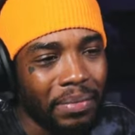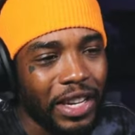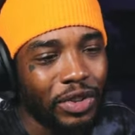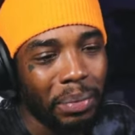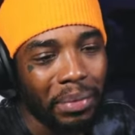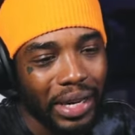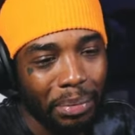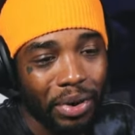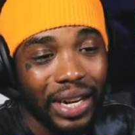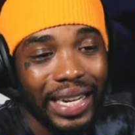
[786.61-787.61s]
Because remember
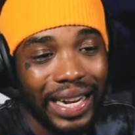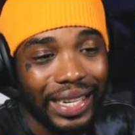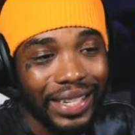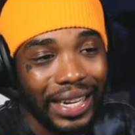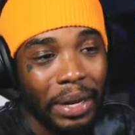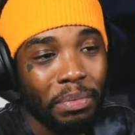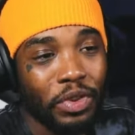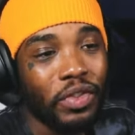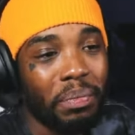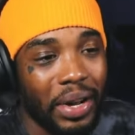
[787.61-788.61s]
LeBron see did that, that same again.
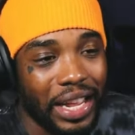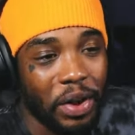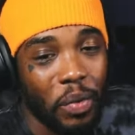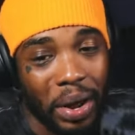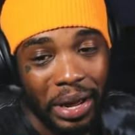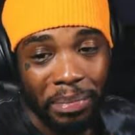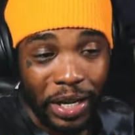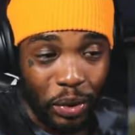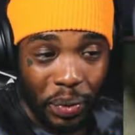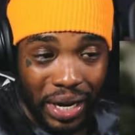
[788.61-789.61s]
move, but he There's went that, in
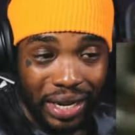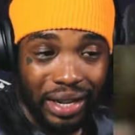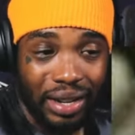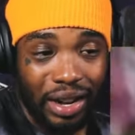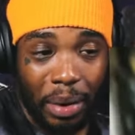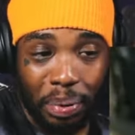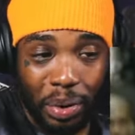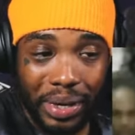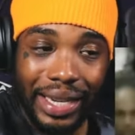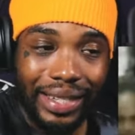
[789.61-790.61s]
between. The two defenders and
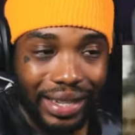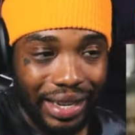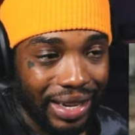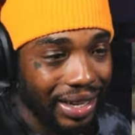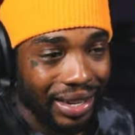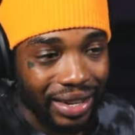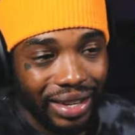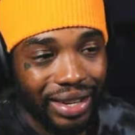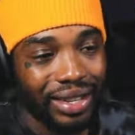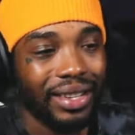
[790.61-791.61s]
said, yeah, we got you this
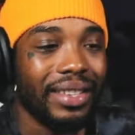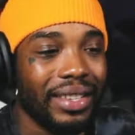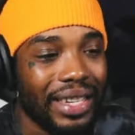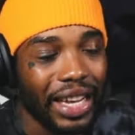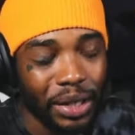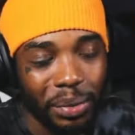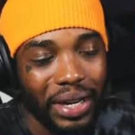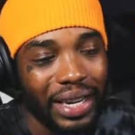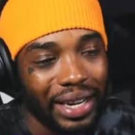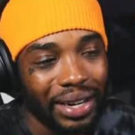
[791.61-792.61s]
time, number that's eight.
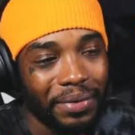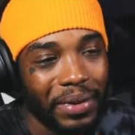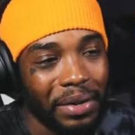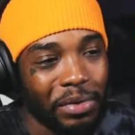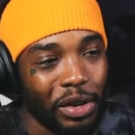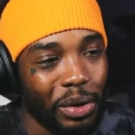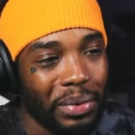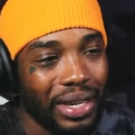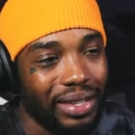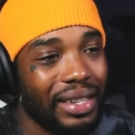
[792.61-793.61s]
Where he see you get through
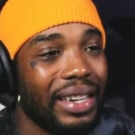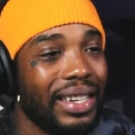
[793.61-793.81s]
this one.